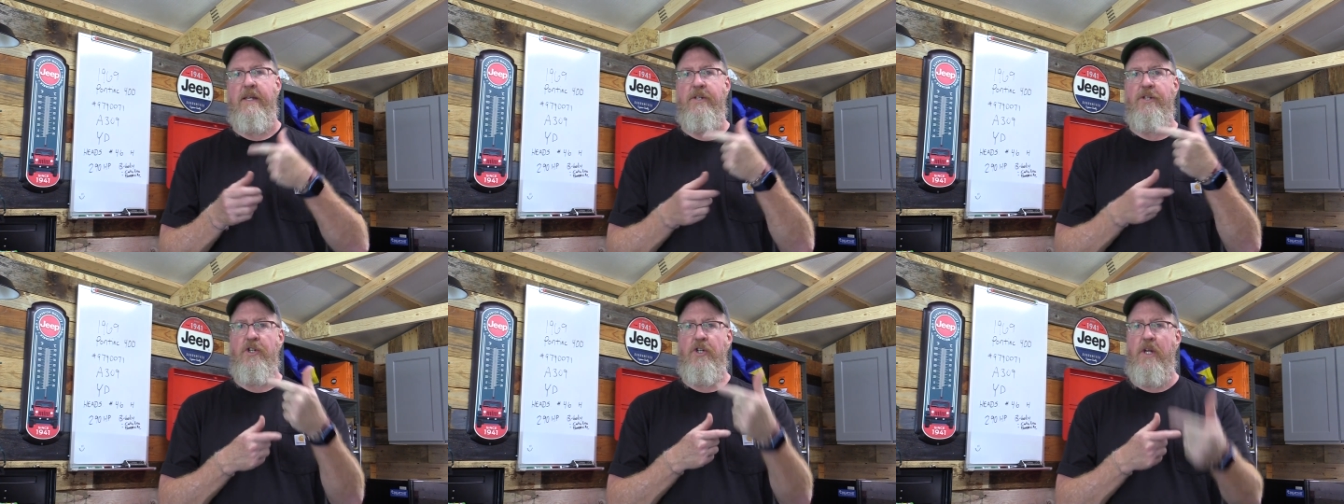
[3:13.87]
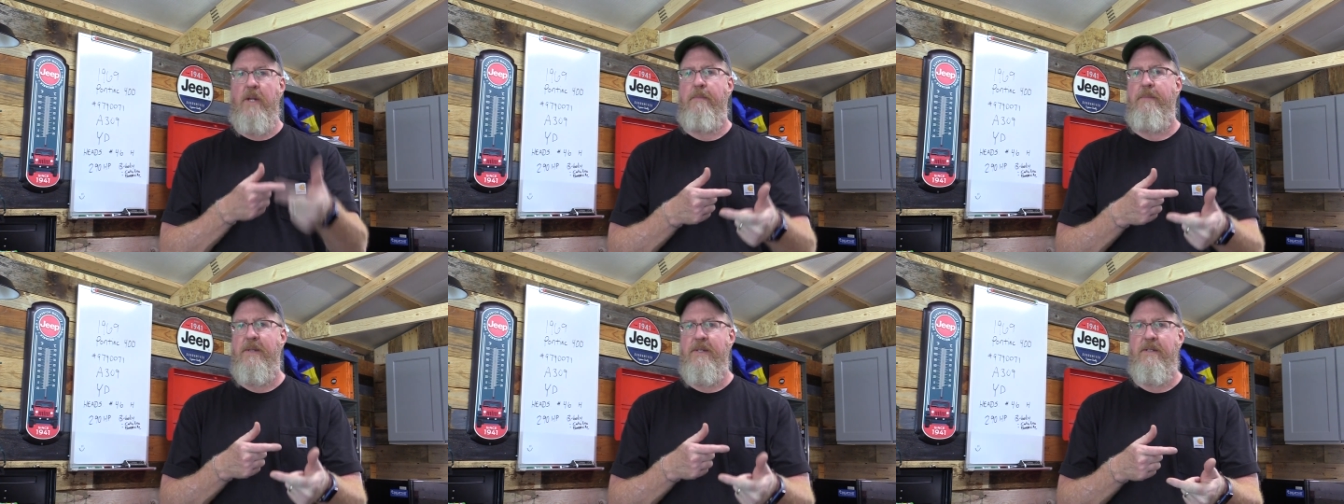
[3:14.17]

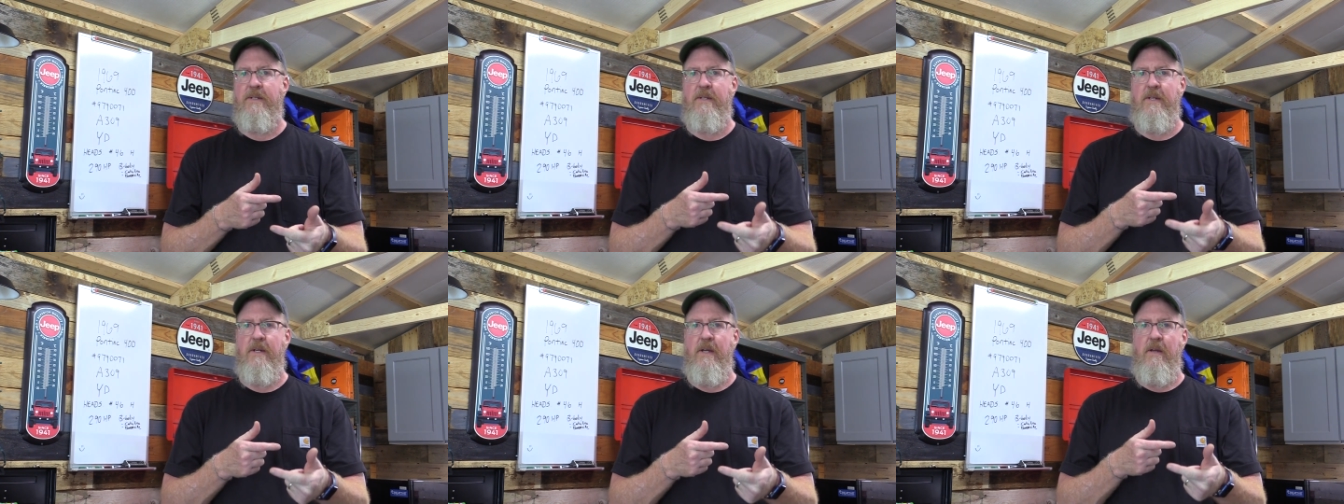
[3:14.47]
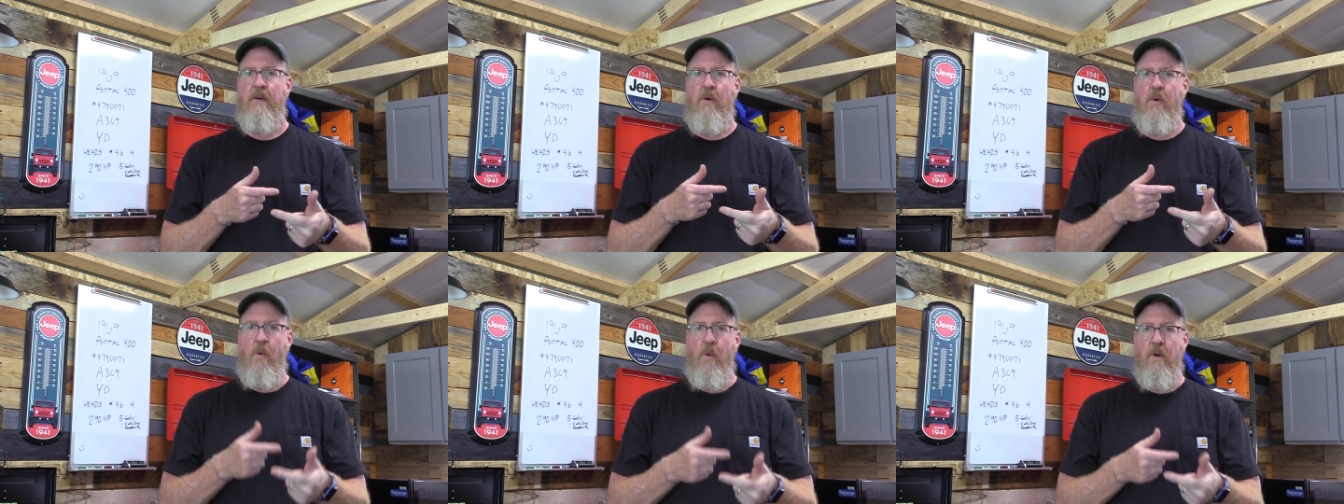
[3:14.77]
cheapest
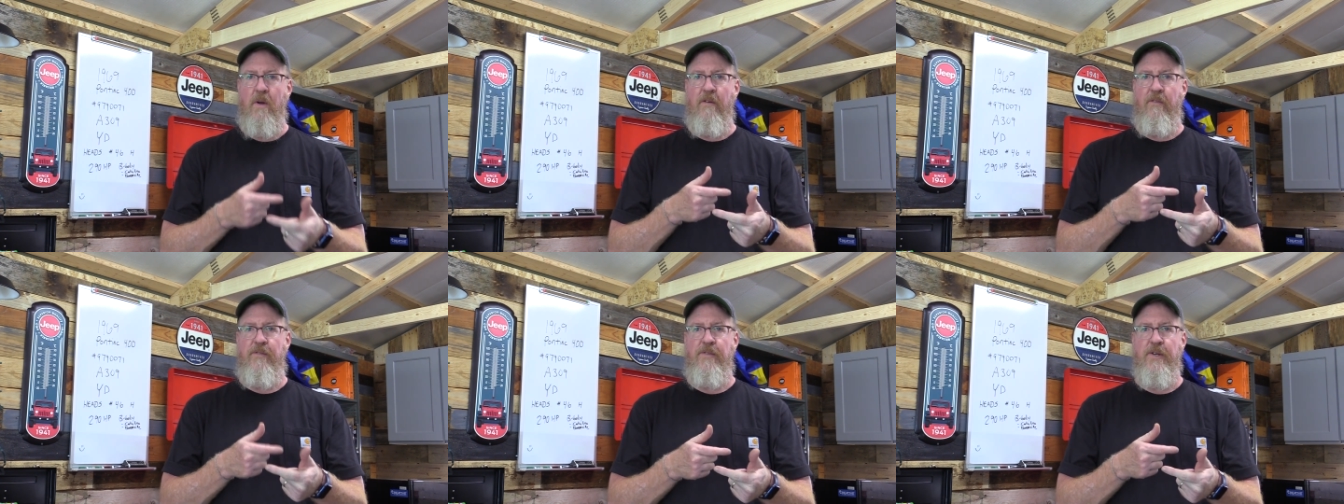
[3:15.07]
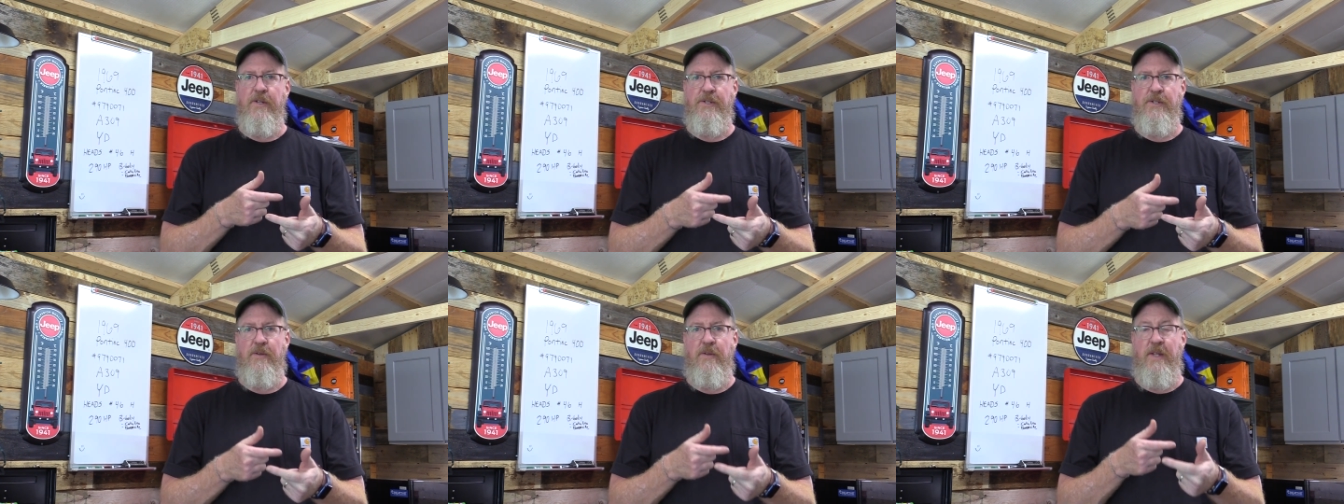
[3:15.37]
oil
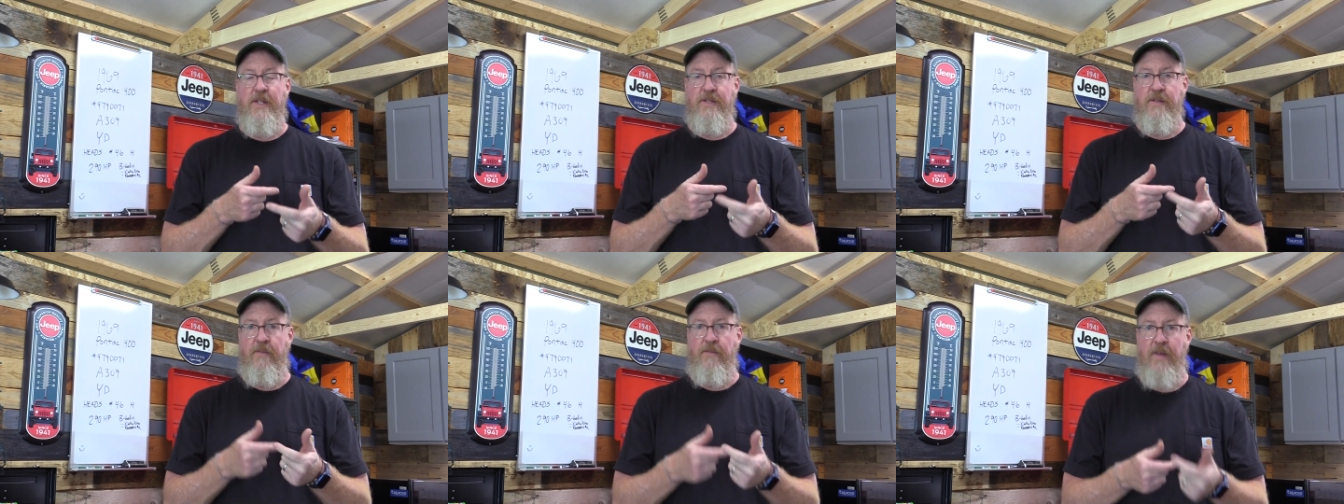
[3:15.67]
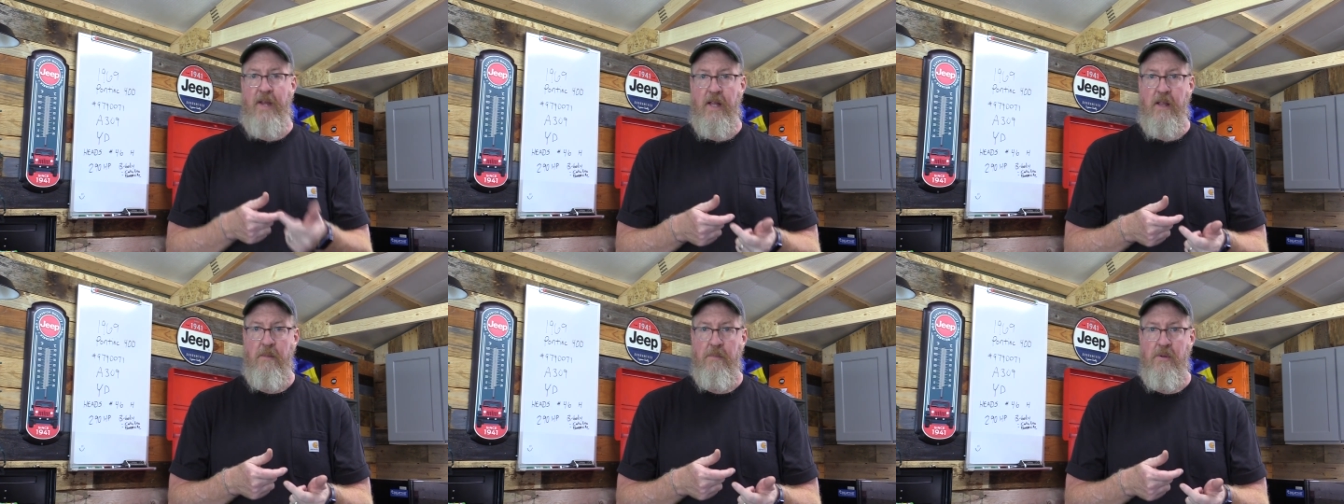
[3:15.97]
filter that's
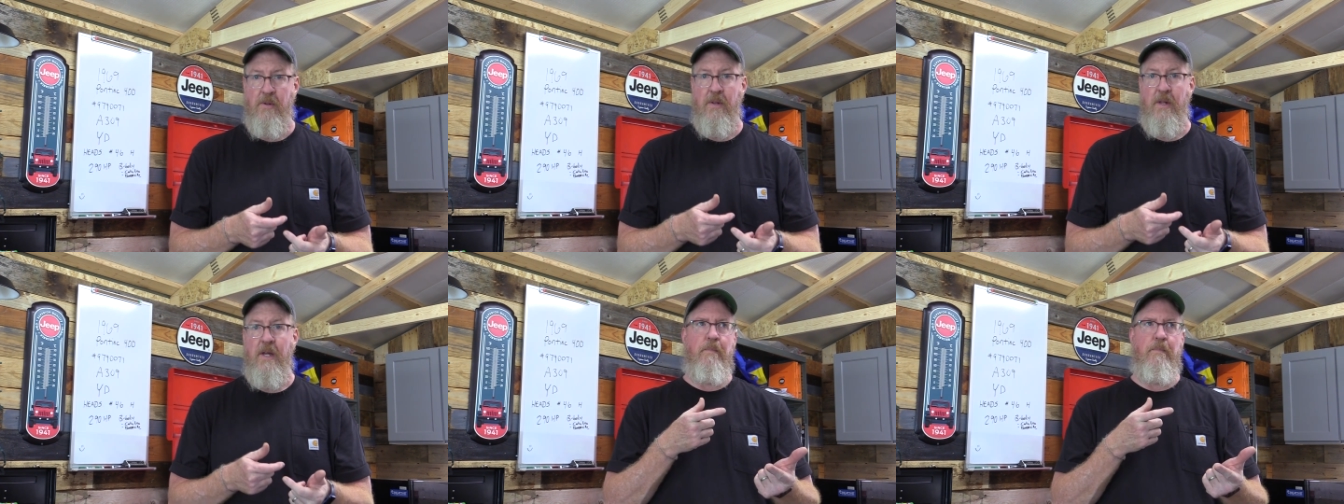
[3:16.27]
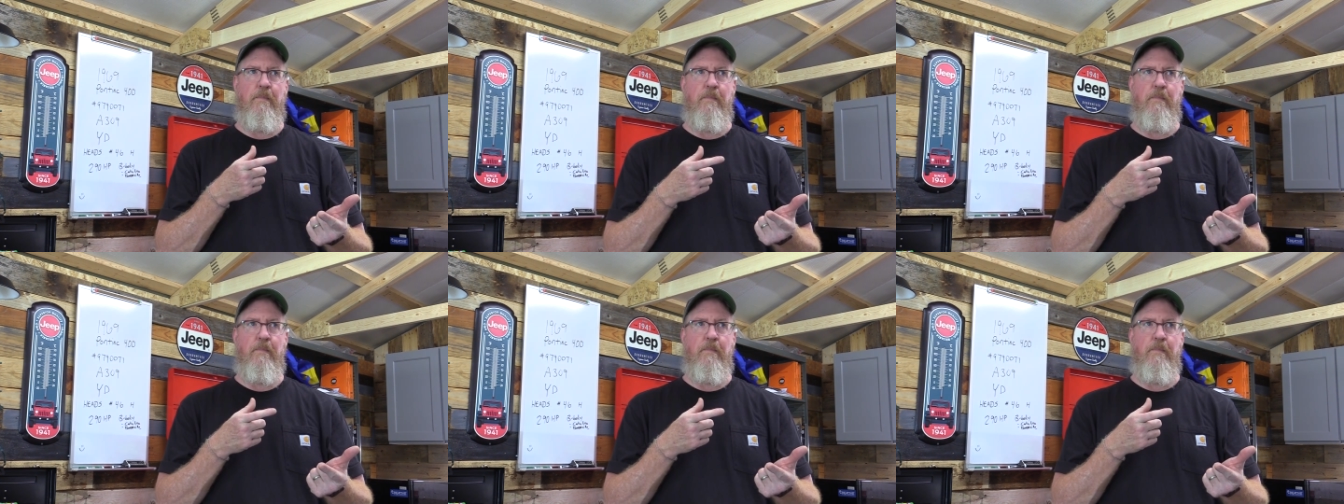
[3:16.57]
available.